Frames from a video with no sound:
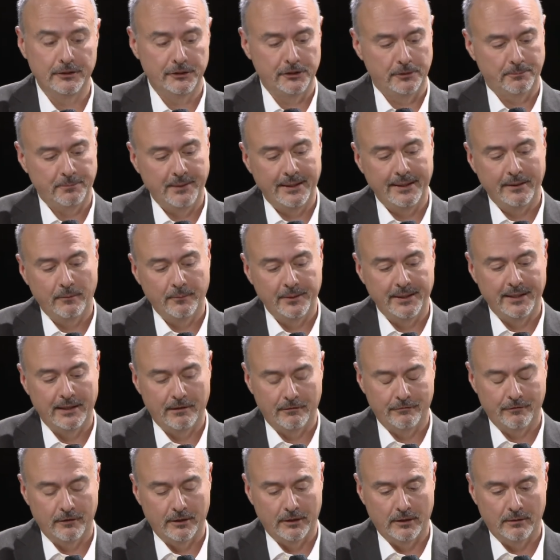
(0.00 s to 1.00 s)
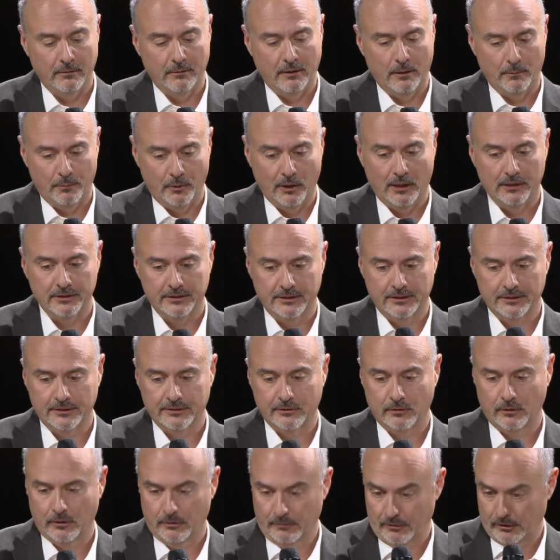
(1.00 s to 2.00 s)
Japan, we have a process
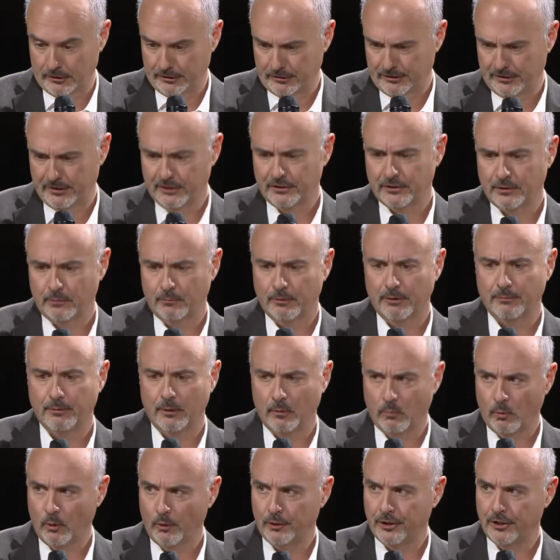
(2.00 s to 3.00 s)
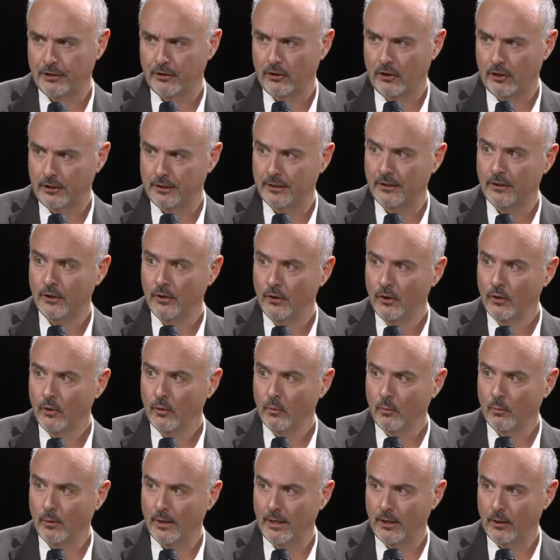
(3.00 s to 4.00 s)
or a system we've been working on
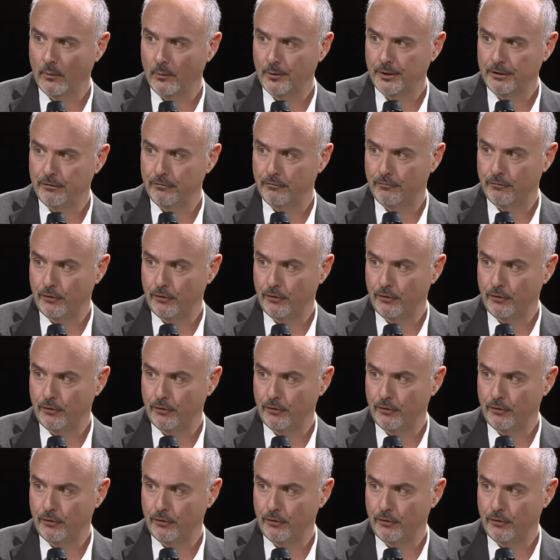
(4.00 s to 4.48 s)
where we've